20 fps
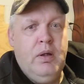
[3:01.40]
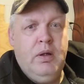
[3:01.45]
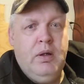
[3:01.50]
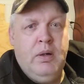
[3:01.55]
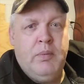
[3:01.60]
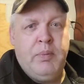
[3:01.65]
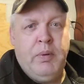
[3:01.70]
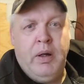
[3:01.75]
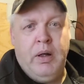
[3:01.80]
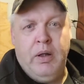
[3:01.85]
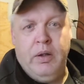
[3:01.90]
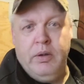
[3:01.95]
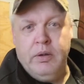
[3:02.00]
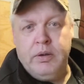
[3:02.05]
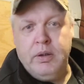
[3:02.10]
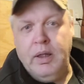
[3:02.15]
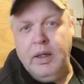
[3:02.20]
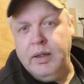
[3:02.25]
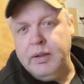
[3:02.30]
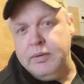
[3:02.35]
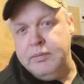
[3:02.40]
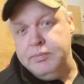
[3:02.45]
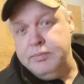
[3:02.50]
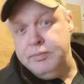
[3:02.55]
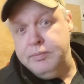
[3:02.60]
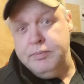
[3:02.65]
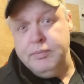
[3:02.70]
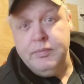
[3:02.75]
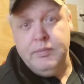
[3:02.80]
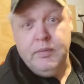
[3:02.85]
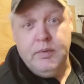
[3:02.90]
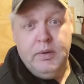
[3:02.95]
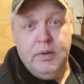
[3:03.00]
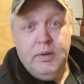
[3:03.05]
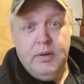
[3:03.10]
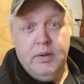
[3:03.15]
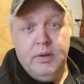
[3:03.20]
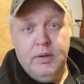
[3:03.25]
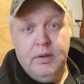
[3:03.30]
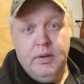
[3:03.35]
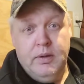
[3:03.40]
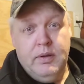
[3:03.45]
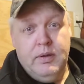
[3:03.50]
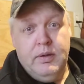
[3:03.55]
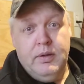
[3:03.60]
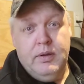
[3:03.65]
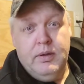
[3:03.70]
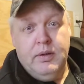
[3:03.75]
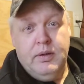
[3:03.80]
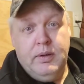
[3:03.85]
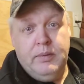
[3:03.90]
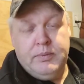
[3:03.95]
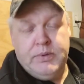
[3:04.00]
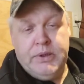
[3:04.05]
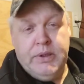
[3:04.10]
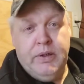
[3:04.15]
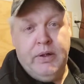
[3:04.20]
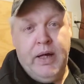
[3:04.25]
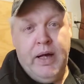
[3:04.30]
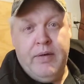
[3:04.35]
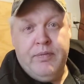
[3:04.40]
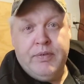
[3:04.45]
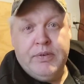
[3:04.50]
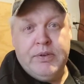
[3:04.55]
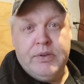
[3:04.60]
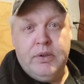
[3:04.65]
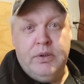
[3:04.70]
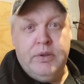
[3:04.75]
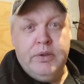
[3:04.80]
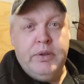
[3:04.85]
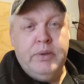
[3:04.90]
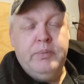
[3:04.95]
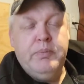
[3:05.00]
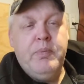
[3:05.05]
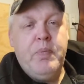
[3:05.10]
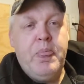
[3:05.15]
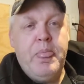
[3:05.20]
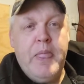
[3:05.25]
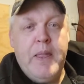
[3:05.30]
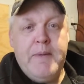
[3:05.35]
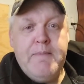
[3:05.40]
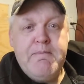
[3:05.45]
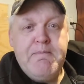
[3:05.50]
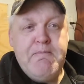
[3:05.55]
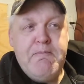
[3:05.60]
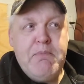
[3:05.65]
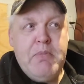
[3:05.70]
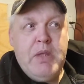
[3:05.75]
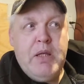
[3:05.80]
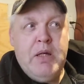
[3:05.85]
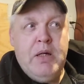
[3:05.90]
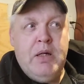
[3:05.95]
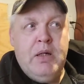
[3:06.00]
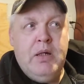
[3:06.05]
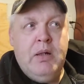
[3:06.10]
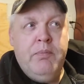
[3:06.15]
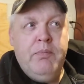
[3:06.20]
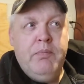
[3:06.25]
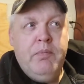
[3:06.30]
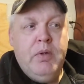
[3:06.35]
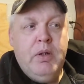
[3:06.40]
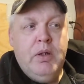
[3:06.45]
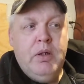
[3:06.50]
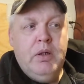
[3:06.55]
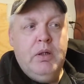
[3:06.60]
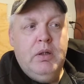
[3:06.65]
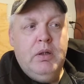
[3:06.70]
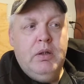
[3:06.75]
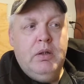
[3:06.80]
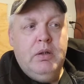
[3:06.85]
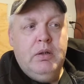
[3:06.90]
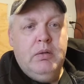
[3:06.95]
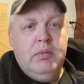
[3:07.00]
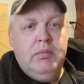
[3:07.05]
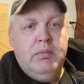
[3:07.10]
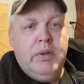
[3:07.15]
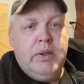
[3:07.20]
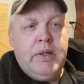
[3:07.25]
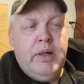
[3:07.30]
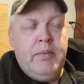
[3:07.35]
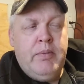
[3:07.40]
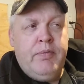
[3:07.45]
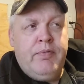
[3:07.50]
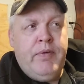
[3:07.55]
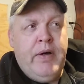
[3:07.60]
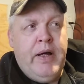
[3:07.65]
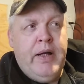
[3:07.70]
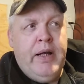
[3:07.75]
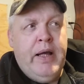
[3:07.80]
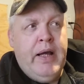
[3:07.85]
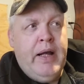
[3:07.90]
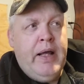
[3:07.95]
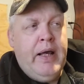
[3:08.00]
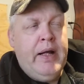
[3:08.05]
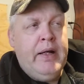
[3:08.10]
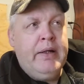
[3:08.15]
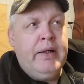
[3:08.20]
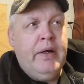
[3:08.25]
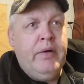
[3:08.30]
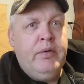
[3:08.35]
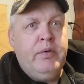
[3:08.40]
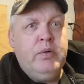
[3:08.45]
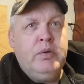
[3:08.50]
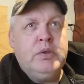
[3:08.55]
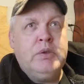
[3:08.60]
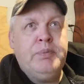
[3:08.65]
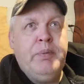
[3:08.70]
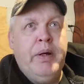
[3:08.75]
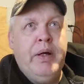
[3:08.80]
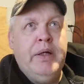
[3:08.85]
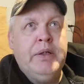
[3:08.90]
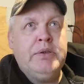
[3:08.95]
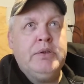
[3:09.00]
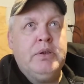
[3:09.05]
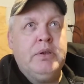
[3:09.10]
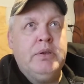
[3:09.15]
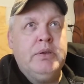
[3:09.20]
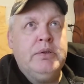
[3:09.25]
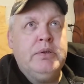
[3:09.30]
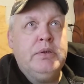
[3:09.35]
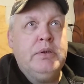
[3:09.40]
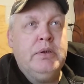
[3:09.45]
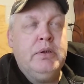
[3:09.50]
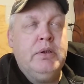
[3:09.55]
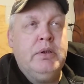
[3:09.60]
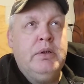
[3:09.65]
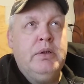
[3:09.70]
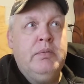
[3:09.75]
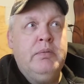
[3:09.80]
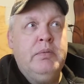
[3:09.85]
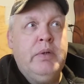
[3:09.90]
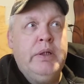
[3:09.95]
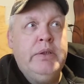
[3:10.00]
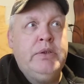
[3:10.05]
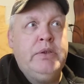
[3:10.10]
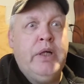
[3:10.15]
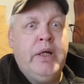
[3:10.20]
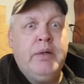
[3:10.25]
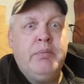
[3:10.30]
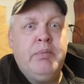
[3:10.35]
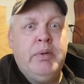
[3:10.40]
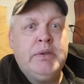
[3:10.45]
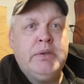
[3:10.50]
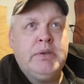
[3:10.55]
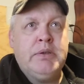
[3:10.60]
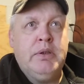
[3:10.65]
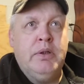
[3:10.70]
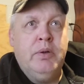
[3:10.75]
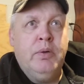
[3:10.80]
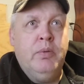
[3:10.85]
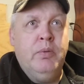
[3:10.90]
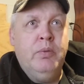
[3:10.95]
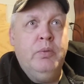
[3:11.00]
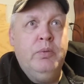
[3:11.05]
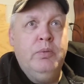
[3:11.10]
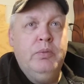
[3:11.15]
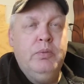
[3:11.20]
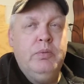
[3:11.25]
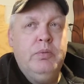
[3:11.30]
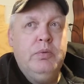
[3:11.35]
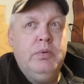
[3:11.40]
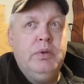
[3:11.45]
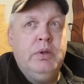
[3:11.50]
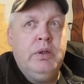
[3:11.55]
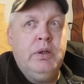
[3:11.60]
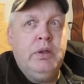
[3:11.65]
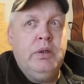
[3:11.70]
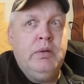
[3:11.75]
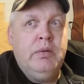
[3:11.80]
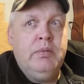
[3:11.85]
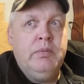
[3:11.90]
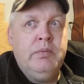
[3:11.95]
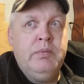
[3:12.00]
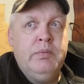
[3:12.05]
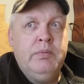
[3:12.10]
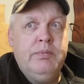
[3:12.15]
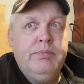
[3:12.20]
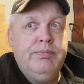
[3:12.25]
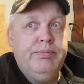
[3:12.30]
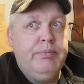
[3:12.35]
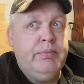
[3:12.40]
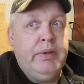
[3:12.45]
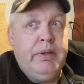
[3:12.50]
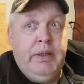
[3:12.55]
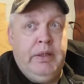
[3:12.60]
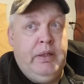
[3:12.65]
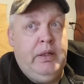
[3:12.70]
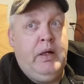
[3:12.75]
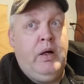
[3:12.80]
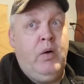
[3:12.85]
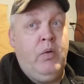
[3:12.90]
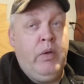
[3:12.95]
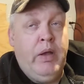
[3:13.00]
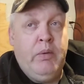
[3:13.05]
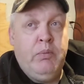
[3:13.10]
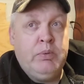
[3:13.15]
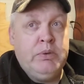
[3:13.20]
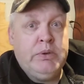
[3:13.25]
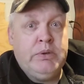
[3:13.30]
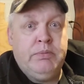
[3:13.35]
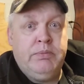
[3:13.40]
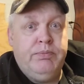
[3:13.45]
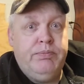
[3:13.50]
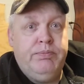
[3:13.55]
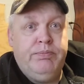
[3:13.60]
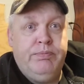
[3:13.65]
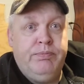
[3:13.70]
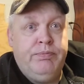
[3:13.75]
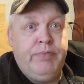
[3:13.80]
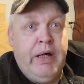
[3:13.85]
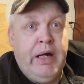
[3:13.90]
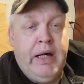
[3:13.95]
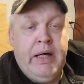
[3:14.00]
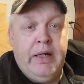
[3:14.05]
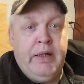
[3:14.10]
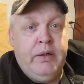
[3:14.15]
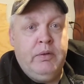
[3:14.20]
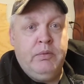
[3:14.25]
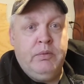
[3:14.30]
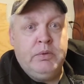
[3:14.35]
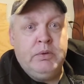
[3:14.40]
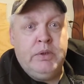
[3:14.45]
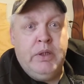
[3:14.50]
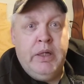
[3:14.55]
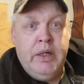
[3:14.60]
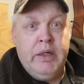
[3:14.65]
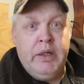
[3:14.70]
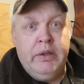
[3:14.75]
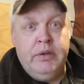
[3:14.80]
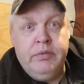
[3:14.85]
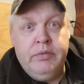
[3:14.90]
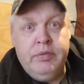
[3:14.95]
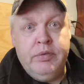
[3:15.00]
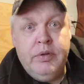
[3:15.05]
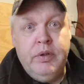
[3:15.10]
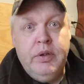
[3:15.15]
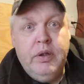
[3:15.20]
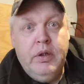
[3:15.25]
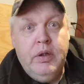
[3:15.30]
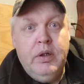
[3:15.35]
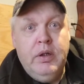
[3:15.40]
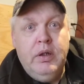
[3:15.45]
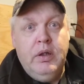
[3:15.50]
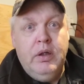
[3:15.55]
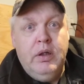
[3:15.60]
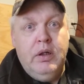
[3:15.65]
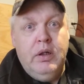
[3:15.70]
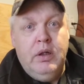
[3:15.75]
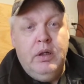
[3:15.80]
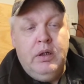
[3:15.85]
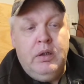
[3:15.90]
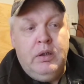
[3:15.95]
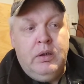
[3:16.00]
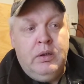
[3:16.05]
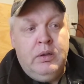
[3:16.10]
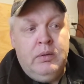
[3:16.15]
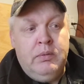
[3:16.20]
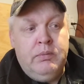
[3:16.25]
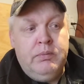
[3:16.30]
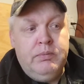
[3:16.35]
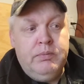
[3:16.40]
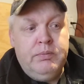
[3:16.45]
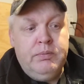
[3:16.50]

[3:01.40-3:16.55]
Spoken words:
I probably look like I'm still half asleep. But come to find out, I had to go to a specialist. They checked my stool. All that was fine. It was negative. But